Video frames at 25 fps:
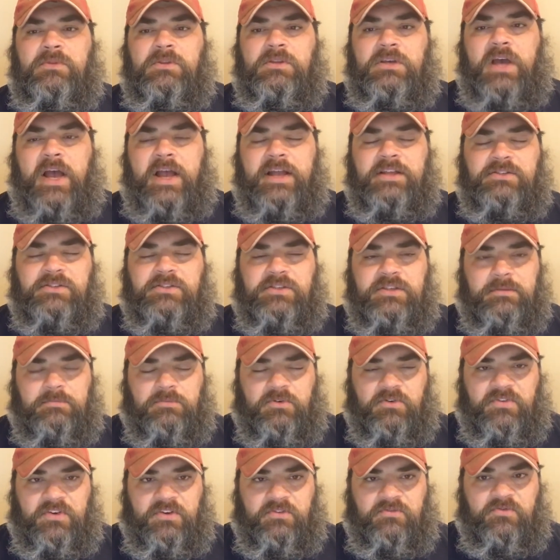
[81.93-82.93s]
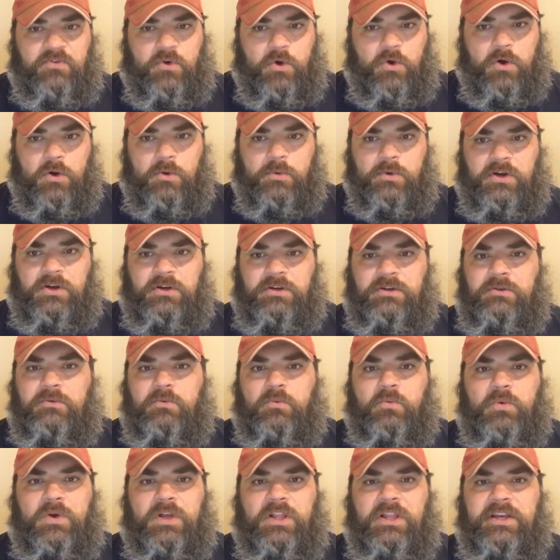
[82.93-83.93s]
constantly moving forward,
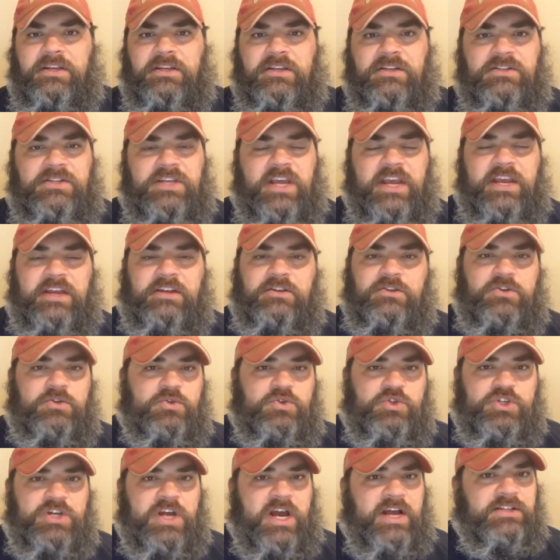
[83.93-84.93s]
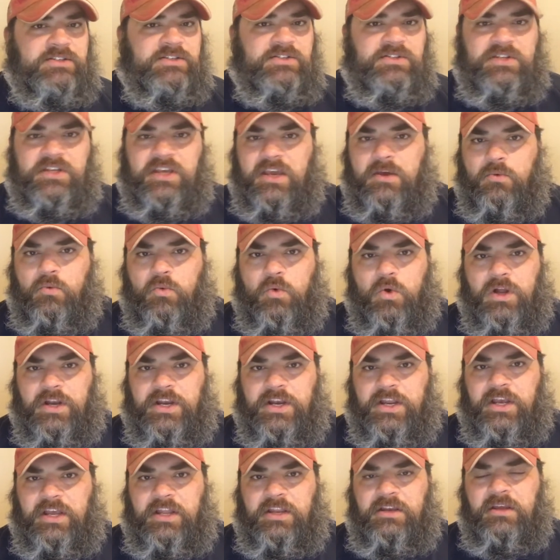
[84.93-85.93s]
willing to take two shots to get one
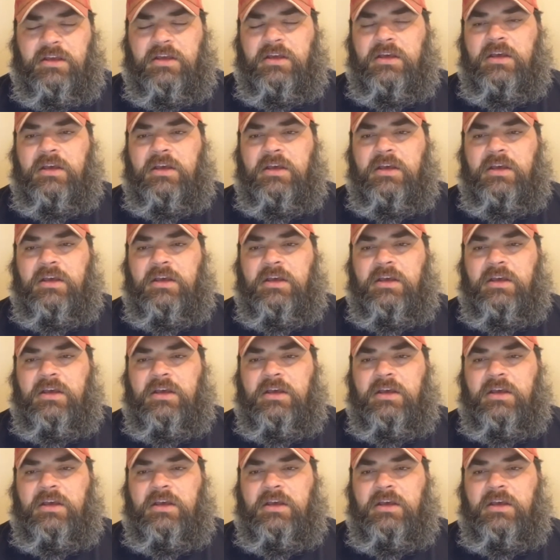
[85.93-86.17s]
in,